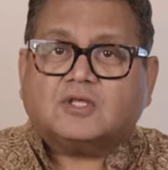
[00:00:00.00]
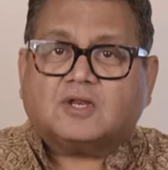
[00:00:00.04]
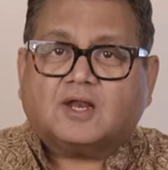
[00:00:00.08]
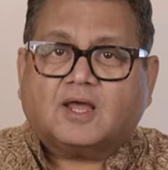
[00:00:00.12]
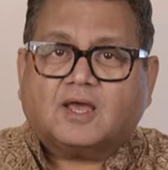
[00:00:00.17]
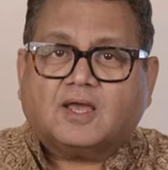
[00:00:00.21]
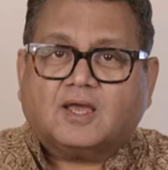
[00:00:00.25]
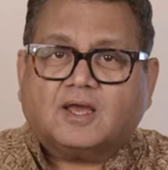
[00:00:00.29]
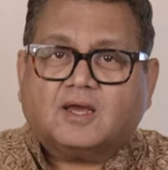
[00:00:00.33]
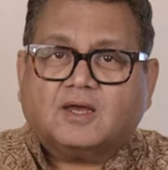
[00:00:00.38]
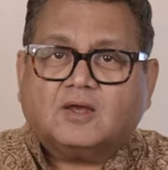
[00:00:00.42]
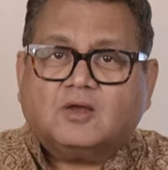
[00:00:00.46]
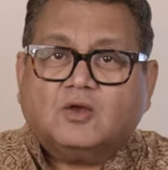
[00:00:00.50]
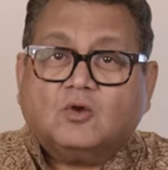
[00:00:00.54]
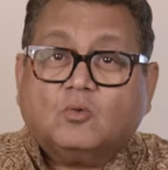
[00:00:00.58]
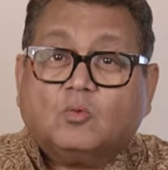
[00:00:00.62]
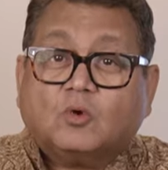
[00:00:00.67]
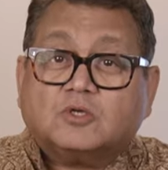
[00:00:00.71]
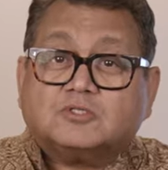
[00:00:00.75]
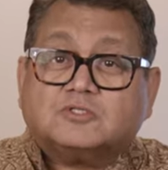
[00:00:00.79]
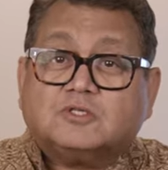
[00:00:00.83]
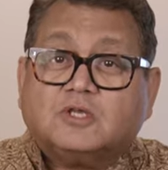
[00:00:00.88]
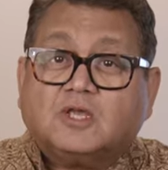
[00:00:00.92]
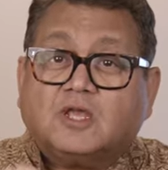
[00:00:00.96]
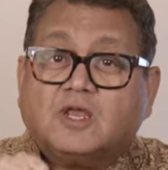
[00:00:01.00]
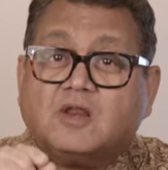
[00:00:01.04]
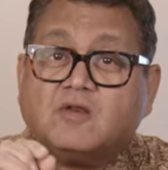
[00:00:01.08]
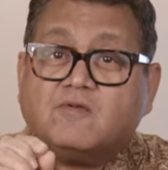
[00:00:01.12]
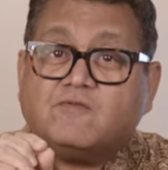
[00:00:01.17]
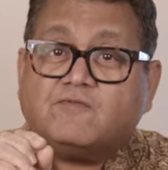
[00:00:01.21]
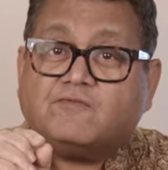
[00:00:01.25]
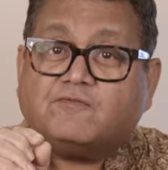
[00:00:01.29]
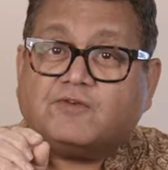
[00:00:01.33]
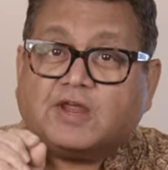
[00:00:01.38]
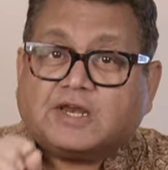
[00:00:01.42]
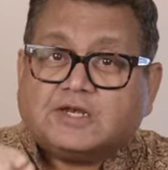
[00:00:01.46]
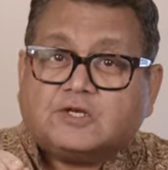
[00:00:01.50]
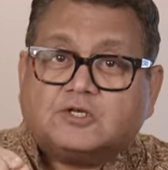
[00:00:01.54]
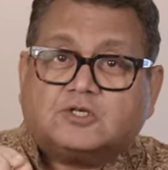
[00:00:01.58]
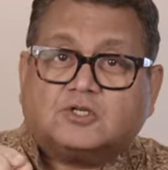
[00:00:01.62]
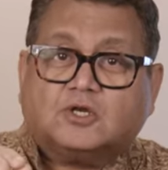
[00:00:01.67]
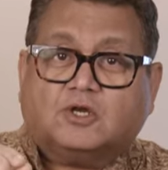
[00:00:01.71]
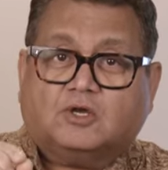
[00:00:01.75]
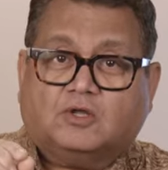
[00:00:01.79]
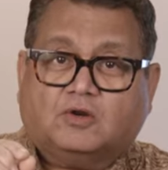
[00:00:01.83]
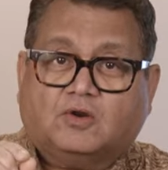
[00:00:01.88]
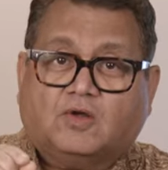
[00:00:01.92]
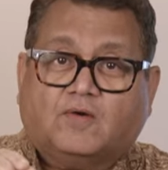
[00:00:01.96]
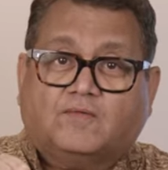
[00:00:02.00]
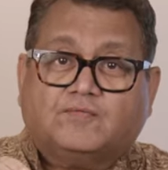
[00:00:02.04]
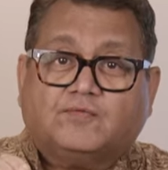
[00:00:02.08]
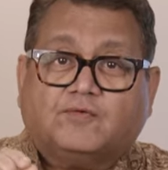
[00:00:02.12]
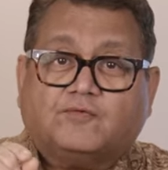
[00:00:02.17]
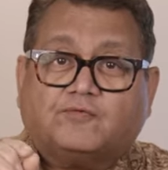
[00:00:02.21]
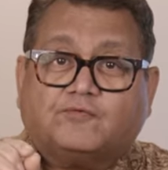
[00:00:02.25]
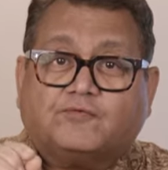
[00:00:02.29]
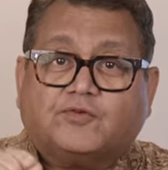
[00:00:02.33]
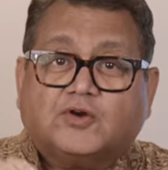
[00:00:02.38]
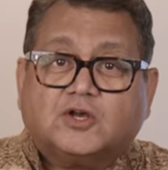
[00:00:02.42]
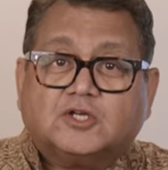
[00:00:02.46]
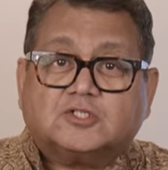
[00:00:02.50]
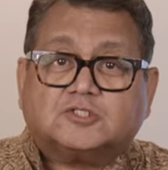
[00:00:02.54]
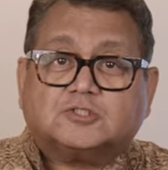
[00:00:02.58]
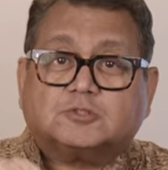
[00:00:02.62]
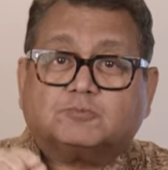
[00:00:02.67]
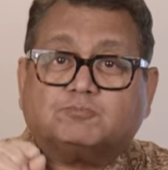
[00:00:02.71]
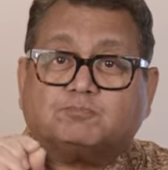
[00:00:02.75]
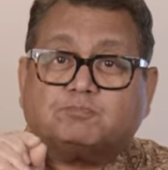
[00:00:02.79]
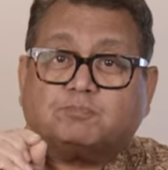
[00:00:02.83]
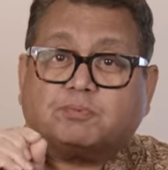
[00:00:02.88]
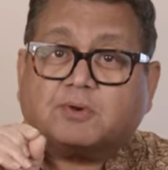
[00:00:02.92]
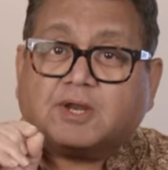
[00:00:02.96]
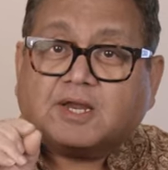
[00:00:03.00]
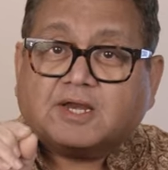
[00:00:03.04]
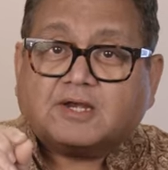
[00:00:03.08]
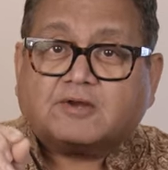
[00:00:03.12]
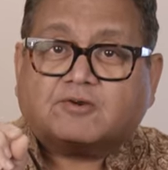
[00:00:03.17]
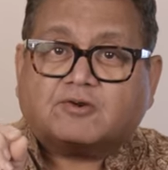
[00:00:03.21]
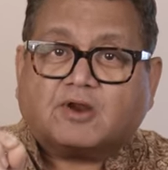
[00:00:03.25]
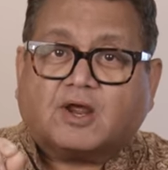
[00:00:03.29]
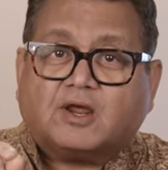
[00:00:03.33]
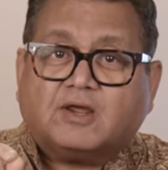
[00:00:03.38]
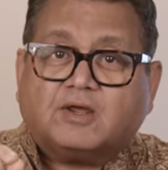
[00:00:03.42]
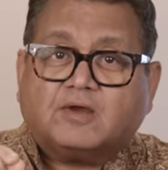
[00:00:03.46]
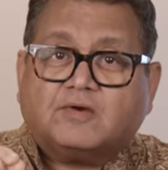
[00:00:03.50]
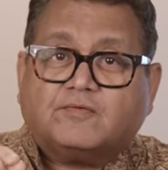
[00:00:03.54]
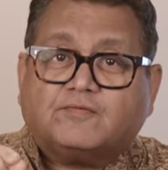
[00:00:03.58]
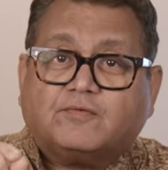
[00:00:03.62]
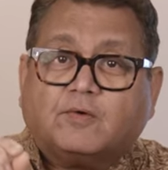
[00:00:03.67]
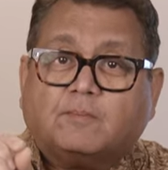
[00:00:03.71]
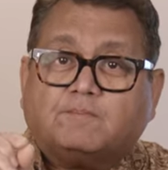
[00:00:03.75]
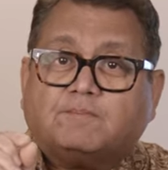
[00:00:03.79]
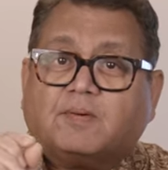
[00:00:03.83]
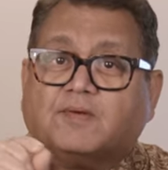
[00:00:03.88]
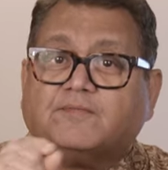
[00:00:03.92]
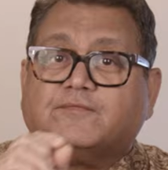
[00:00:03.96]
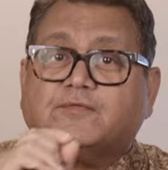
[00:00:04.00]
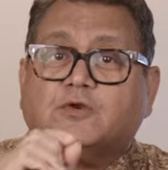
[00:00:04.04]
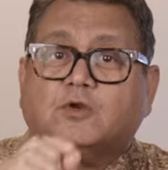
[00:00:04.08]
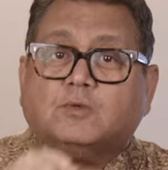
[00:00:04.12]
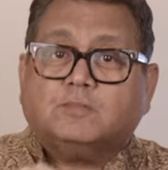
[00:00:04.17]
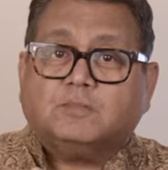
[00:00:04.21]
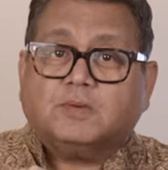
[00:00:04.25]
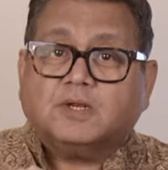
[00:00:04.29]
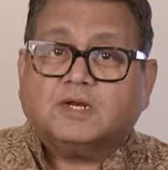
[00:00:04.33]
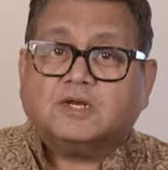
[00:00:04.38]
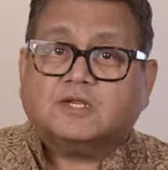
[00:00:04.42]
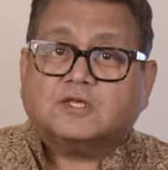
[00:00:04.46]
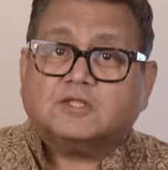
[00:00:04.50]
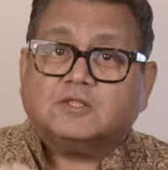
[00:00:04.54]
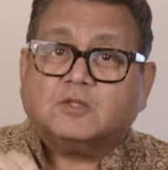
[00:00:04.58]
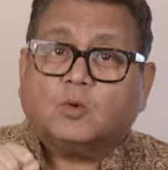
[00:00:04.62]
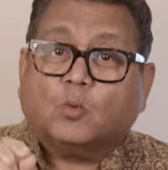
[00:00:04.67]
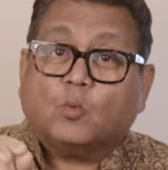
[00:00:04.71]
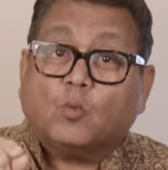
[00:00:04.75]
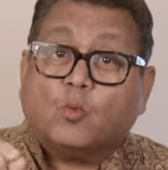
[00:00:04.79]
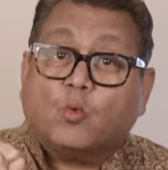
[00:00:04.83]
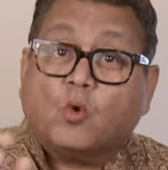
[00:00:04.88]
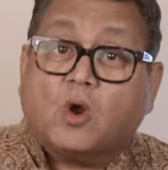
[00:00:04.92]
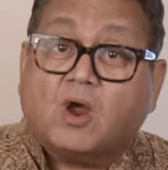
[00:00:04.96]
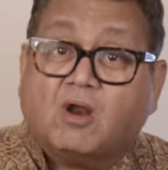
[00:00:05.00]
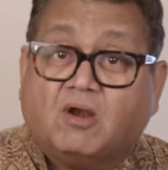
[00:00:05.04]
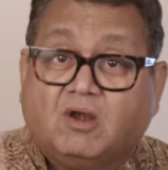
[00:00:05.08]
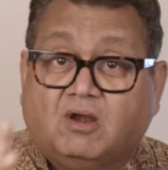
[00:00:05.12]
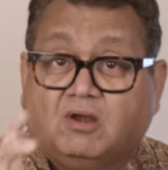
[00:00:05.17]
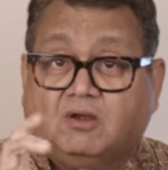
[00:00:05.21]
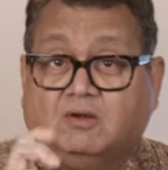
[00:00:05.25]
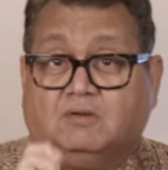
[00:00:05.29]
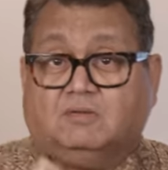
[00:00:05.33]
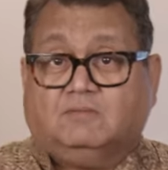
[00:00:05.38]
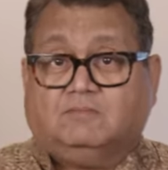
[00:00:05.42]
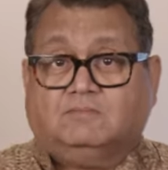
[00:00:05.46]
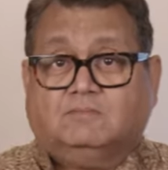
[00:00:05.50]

Dalaya was the inventor of the first spray dryer for buffalo milk in the world.